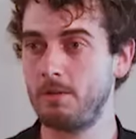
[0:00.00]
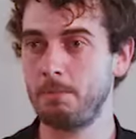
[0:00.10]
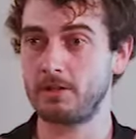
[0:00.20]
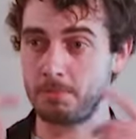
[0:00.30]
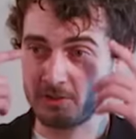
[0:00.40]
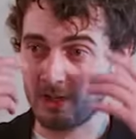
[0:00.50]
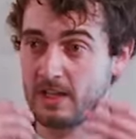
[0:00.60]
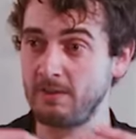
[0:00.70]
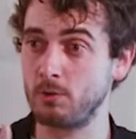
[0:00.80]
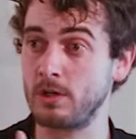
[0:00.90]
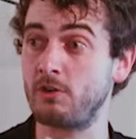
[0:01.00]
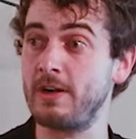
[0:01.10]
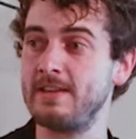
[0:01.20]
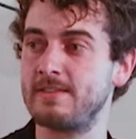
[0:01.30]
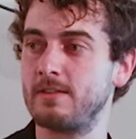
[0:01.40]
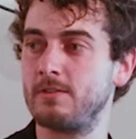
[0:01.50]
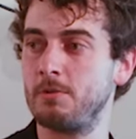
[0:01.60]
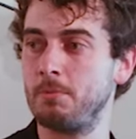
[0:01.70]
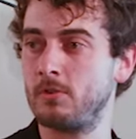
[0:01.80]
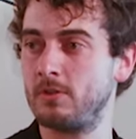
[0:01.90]
but mentally if you increase
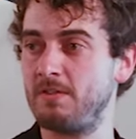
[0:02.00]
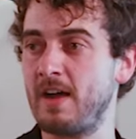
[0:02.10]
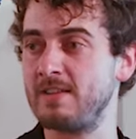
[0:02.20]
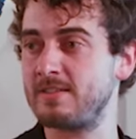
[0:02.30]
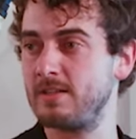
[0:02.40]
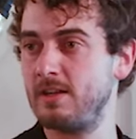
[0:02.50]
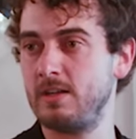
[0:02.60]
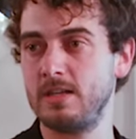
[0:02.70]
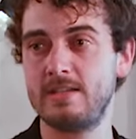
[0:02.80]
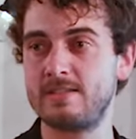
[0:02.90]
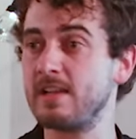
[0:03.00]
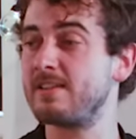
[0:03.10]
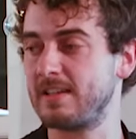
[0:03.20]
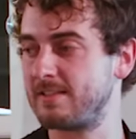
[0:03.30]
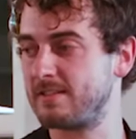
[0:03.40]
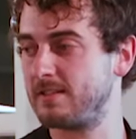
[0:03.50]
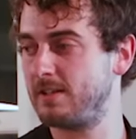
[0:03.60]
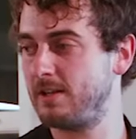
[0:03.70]
the device, it's still 6.